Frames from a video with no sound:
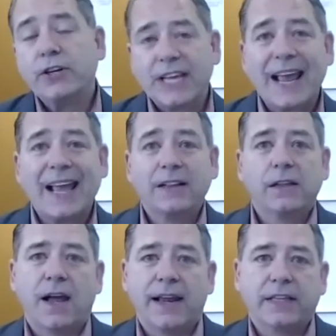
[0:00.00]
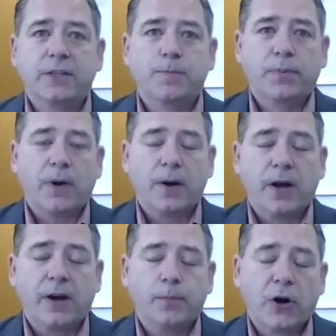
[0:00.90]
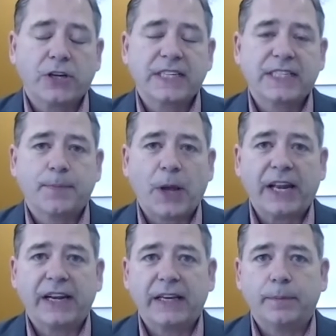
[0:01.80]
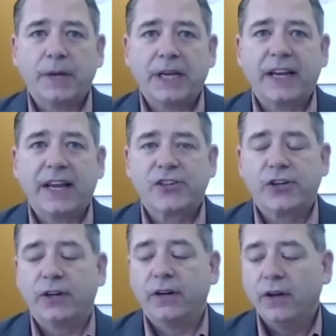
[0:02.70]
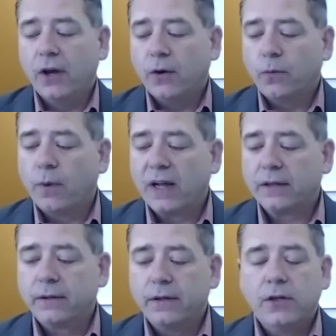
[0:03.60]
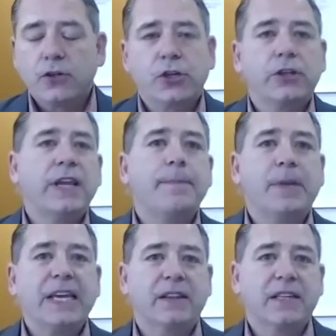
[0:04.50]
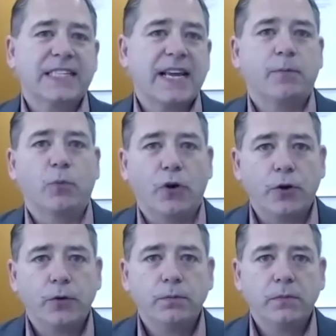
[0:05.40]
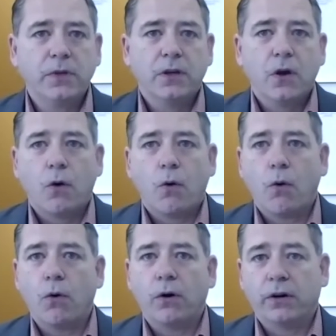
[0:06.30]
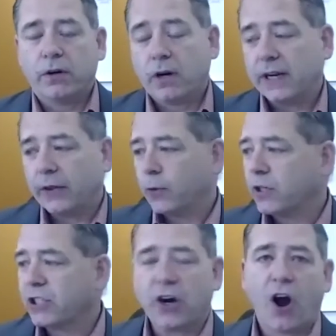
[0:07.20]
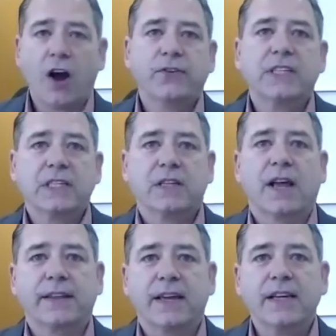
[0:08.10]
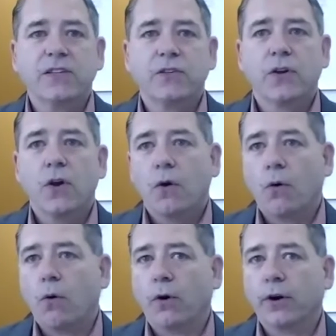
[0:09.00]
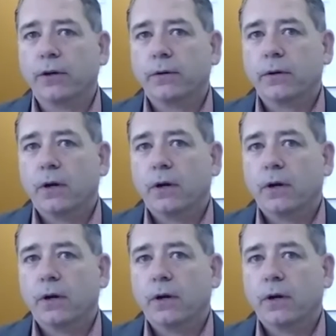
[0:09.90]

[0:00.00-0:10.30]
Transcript: and clients participating in mediation. Well, should they be in the same room, or in other words, an office like this, or